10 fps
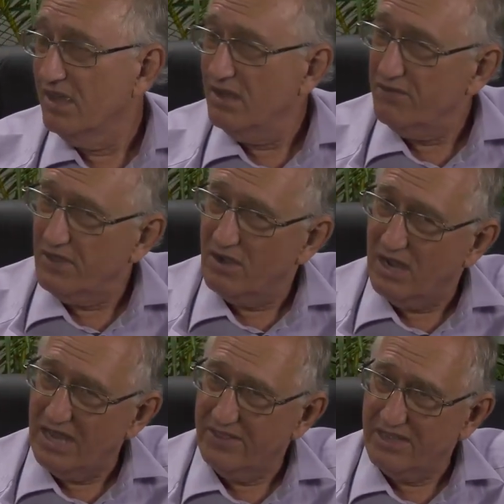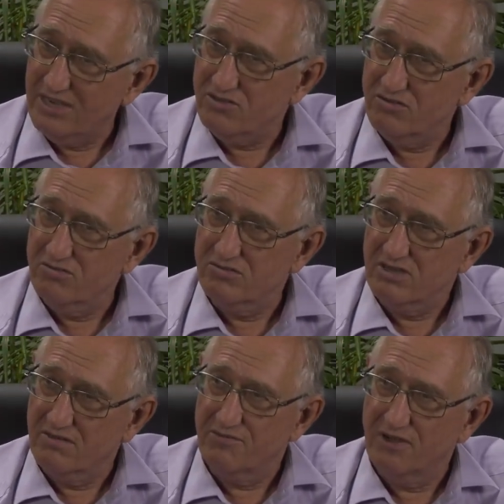If there are other issues
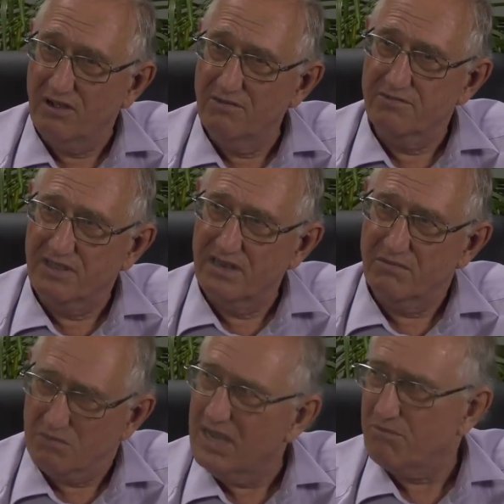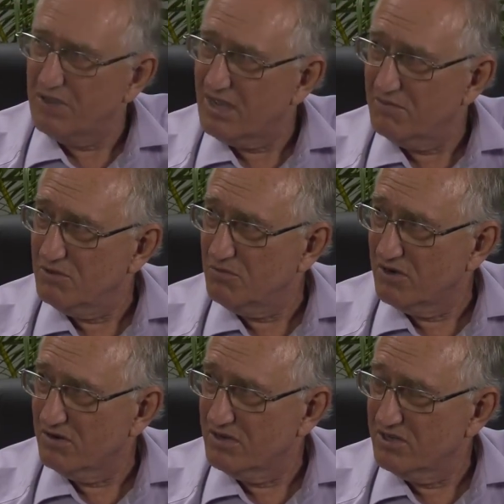involved, then it might become a
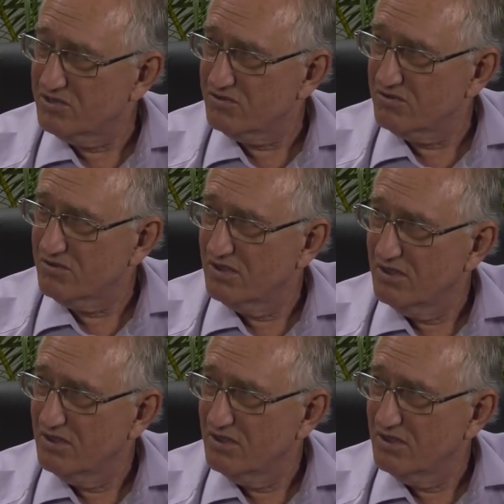moral issue.